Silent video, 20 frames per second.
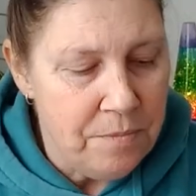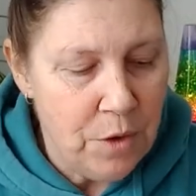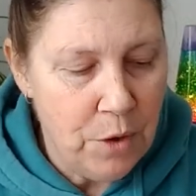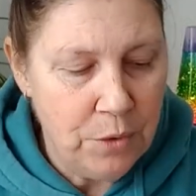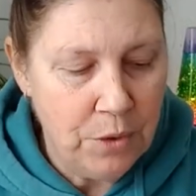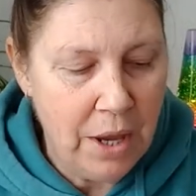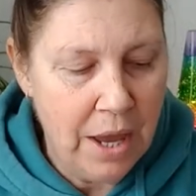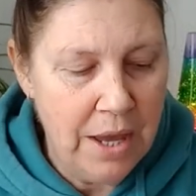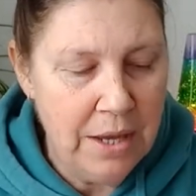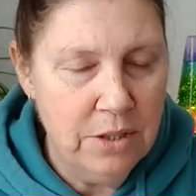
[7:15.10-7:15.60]

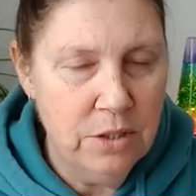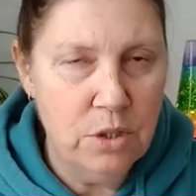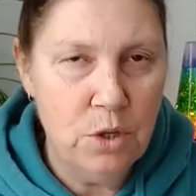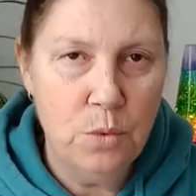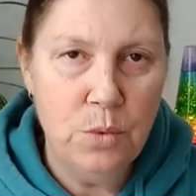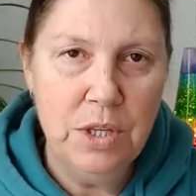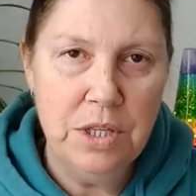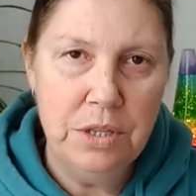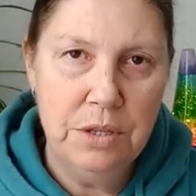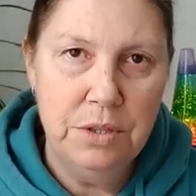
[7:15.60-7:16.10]
Okay,
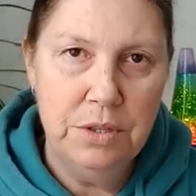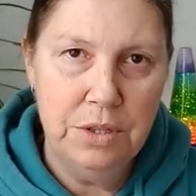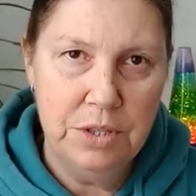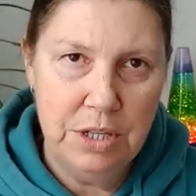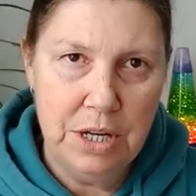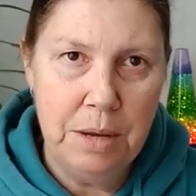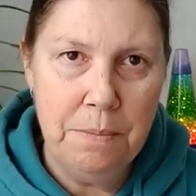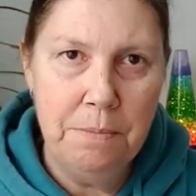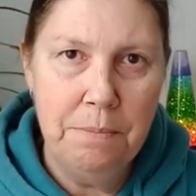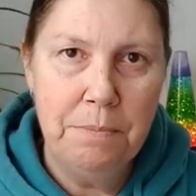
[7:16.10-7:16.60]
so it is
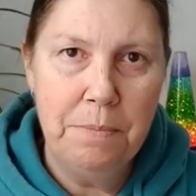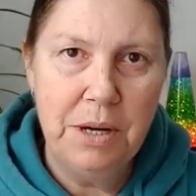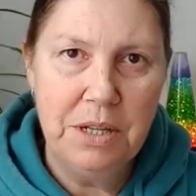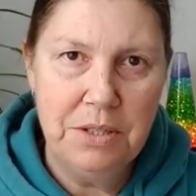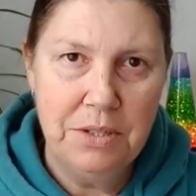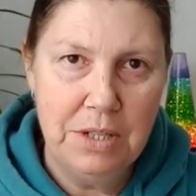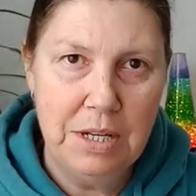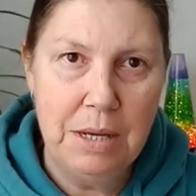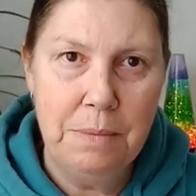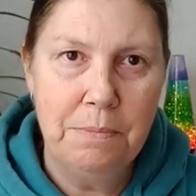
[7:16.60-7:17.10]
step by
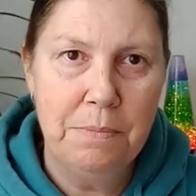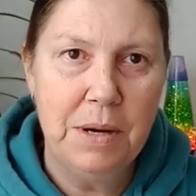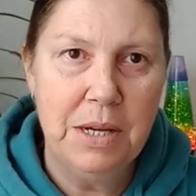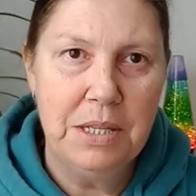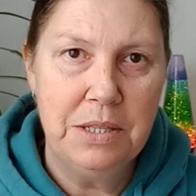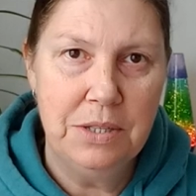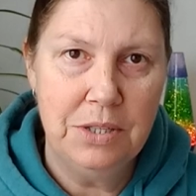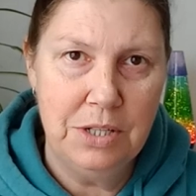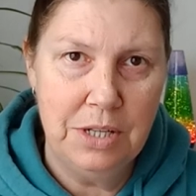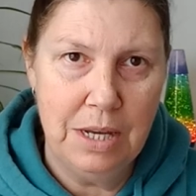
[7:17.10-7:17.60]
step by
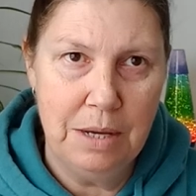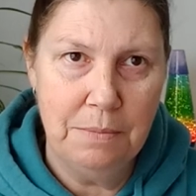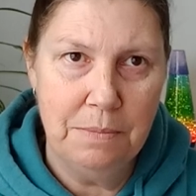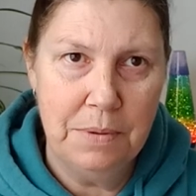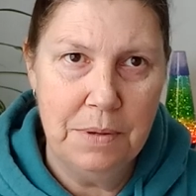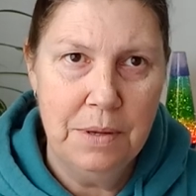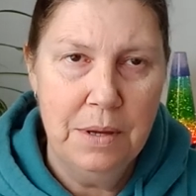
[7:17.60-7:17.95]
step.